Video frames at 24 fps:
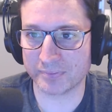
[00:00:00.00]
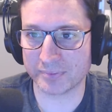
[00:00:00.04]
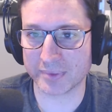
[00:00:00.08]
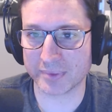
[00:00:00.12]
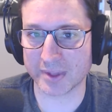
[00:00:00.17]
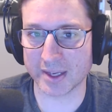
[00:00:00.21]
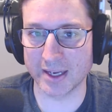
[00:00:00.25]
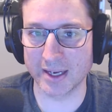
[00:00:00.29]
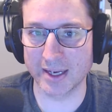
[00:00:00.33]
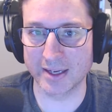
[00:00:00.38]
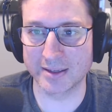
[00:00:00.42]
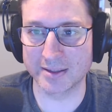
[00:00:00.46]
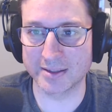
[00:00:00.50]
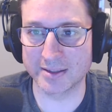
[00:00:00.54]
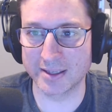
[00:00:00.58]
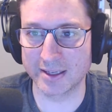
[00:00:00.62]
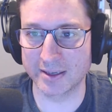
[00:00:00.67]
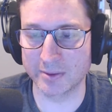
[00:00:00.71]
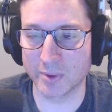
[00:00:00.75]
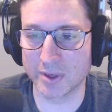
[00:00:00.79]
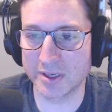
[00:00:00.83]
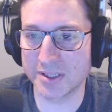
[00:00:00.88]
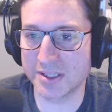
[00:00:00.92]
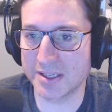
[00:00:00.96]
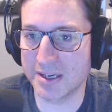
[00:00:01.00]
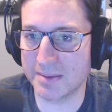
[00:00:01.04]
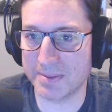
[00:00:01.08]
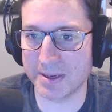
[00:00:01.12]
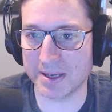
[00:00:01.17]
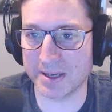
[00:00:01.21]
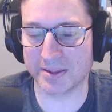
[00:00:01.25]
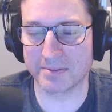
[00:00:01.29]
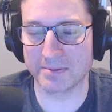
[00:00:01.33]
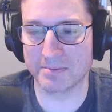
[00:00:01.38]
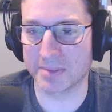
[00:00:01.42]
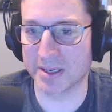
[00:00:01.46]
And it wasn't
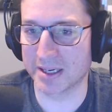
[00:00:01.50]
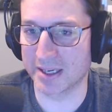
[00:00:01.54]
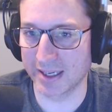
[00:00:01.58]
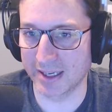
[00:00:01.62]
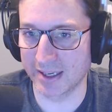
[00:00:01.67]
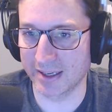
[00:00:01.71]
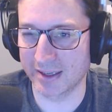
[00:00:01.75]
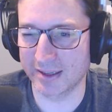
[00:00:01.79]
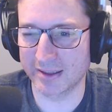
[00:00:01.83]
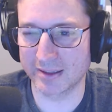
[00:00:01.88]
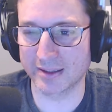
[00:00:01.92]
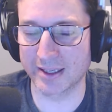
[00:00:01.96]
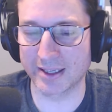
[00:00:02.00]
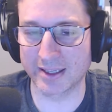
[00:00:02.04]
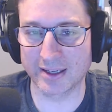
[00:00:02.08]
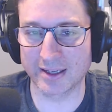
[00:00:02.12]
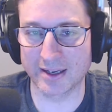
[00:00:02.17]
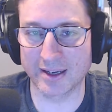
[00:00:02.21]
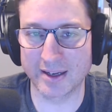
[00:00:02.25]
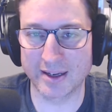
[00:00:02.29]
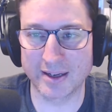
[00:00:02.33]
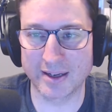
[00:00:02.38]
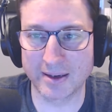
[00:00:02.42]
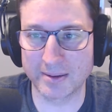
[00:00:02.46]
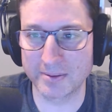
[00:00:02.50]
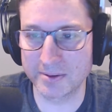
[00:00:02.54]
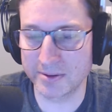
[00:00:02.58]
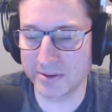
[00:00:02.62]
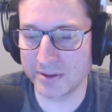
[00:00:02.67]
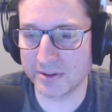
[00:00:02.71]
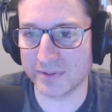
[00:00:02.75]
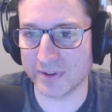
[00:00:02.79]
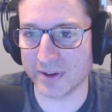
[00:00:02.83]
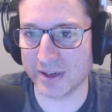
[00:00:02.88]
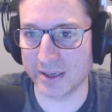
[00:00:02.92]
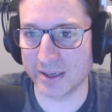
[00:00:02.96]
about the money. Like, I'm doing
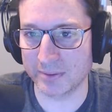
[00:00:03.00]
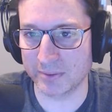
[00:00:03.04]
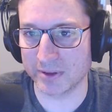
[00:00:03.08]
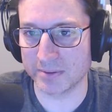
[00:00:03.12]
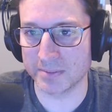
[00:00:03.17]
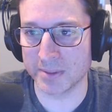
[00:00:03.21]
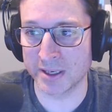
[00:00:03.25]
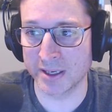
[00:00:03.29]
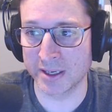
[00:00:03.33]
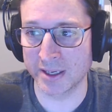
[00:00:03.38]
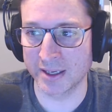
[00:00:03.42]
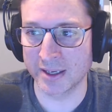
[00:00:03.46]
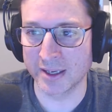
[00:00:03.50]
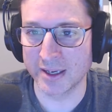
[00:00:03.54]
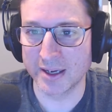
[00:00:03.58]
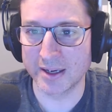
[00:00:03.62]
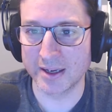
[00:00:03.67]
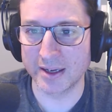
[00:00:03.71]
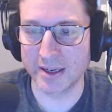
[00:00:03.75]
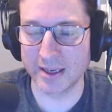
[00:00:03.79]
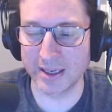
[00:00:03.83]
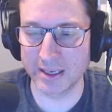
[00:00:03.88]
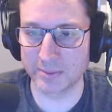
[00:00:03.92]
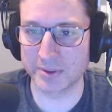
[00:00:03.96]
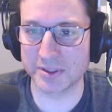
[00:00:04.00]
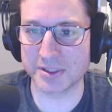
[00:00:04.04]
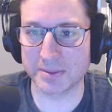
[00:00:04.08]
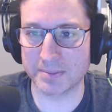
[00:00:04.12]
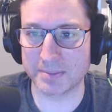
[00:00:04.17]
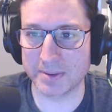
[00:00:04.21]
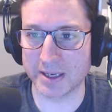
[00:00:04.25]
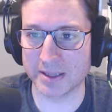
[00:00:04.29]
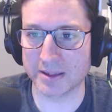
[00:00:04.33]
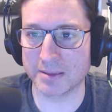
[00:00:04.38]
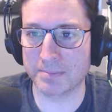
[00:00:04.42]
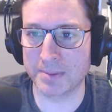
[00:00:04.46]
fine with money. It was
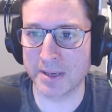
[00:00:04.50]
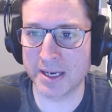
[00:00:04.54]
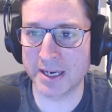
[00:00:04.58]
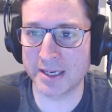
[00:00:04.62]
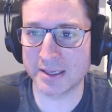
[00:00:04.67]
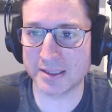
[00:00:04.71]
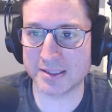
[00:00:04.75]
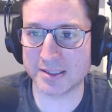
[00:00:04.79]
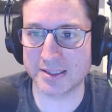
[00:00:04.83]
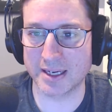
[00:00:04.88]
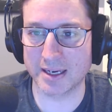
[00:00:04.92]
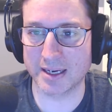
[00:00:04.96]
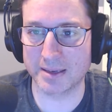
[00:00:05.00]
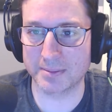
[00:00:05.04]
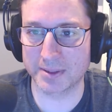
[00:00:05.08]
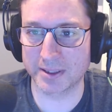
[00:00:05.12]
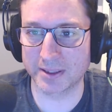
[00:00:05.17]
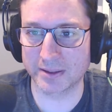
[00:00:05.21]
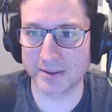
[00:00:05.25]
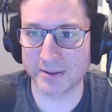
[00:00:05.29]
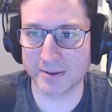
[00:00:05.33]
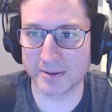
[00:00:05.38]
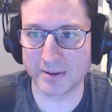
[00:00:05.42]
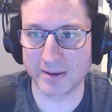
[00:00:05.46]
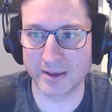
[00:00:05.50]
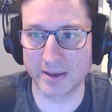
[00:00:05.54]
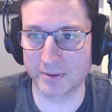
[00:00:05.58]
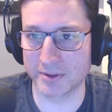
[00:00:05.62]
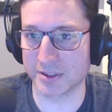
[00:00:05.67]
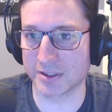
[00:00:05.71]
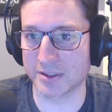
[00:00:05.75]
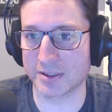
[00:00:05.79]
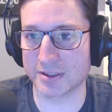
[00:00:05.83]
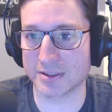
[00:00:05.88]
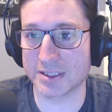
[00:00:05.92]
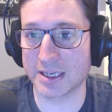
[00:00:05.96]
about the backstabbing. It was a
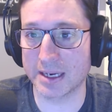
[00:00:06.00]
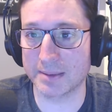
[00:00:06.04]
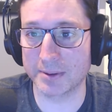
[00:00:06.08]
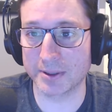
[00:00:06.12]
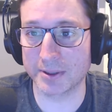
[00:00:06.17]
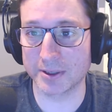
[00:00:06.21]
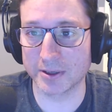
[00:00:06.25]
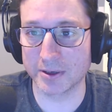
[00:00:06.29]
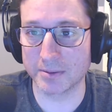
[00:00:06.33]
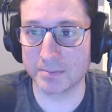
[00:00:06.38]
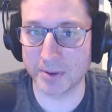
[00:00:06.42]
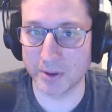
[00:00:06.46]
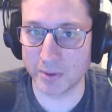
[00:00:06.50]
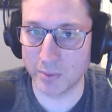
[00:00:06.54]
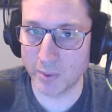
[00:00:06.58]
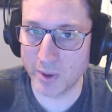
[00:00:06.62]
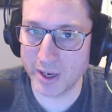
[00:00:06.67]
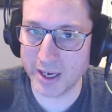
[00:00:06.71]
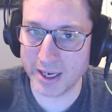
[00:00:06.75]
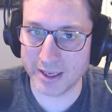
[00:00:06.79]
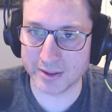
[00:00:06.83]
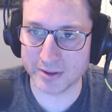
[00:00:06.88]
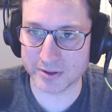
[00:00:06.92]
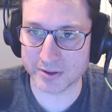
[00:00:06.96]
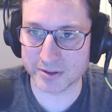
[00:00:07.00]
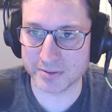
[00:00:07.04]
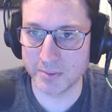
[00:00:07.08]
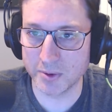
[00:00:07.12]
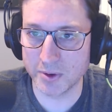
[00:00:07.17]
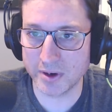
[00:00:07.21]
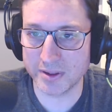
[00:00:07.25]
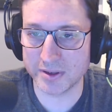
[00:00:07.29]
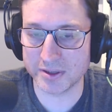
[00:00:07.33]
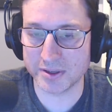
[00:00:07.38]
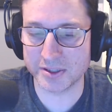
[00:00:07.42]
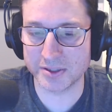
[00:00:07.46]
long time ago. But wait, there's more
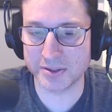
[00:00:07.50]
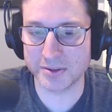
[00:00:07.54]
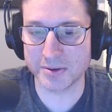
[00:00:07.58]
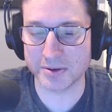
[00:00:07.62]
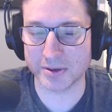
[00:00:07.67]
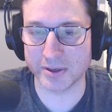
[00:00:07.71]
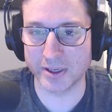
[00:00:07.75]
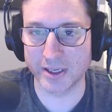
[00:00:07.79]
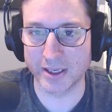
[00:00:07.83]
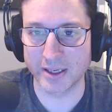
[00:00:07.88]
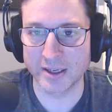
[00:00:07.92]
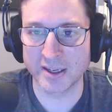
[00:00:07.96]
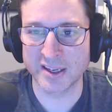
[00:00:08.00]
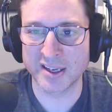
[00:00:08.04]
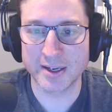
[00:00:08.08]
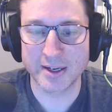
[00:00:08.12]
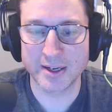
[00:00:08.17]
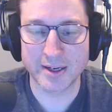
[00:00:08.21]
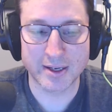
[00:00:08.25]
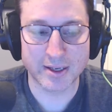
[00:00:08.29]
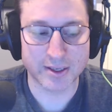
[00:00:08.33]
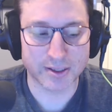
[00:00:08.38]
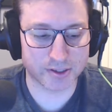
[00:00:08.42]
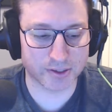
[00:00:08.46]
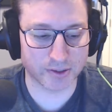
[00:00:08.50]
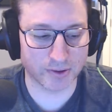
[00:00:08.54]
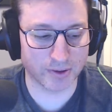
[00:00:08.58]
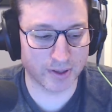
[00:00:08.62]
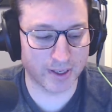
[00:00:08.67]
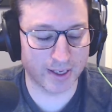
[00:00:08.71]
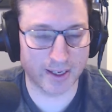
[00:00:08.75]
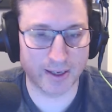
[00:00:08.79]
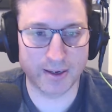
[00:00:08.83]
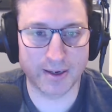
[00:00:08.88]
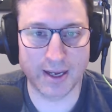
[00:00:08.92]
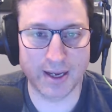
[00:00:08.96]
to the story. So
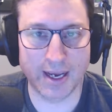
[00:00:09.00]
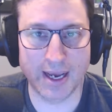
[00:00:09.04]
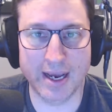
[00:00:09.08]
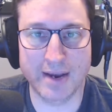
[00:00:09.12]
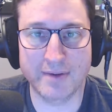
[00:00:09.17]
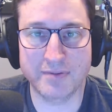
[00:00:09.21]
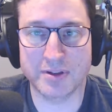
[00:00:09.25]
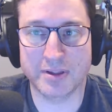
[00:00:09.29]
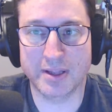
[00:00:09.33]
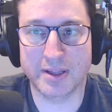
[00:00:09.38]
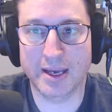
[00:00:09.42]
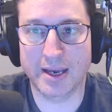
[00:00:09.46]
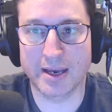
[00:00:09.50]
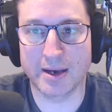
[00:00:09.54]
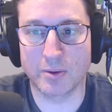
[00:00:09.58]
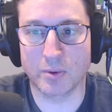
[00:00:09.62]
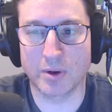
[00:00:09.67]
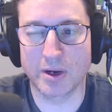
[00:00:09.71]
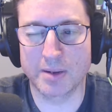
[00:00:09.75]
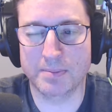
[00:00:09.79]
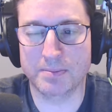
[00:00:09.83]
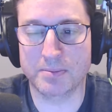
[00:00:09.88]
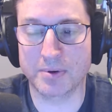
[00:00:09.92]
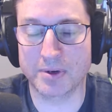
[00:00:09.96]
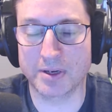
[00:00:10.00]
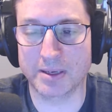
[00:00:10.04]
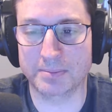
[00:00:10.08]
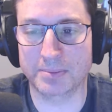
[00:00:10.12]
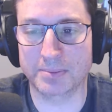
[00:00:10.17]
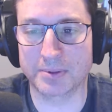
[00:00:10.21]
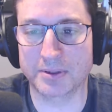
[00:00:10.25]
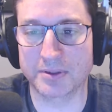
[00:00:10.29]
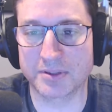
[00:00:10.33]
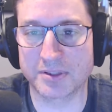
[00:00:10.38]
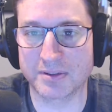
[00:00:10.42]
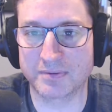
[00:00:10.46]
then after that, White Boy
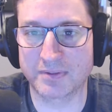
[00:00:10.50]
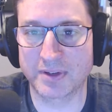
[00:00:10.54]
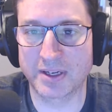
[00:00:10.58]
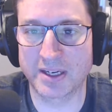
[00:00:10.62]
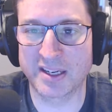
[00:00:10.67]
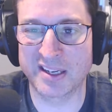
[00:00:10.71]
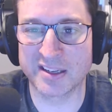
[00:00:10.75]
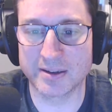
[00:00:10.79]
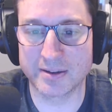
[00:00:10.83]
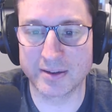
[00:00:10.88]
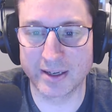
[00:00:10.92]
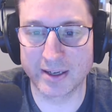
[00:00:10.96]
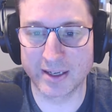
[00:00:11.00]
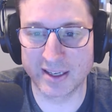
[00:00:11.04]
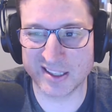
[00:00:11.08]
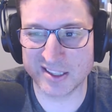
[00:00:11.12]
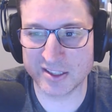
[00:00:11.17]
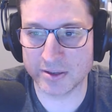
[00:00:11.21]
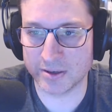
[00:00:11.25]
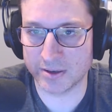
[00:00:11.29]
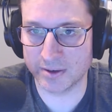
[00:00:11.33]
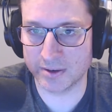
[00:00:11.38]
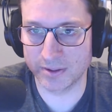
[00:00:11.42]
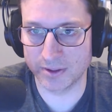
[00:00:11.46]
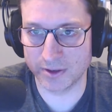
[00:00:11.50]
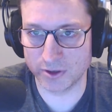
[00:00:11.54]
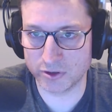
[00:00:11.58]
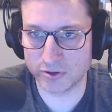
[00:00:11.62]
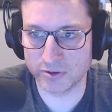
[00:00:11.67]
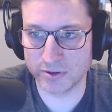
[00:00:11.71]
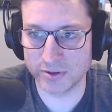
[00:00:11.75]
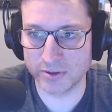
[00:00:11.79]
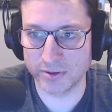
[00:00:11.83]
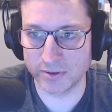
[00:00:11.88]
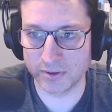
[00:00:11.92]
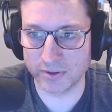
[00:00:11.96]
uploads a video, and it's called The
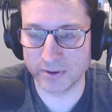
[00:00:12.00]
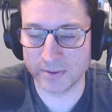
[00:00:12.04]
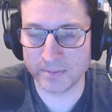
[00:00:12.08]
Truth,